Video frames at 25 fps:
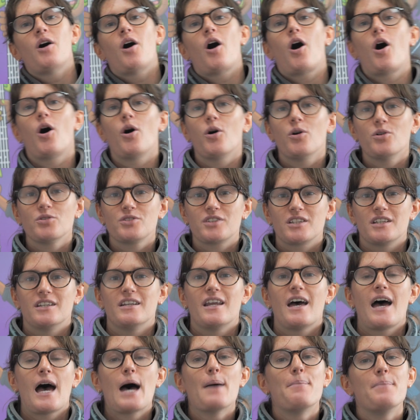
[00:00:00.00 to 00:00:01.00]
Hold an
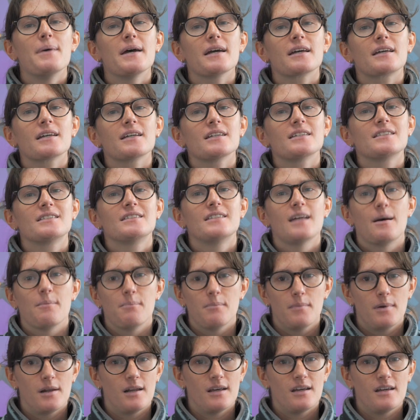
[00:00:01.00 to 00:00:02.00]
epic
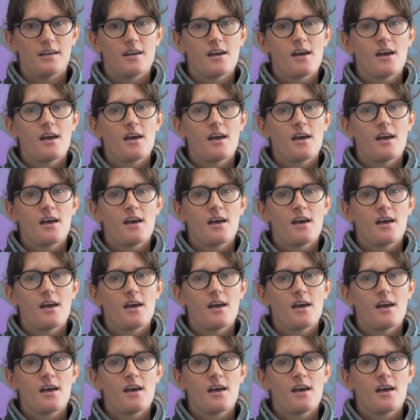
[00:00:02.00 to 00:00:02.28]
assembly.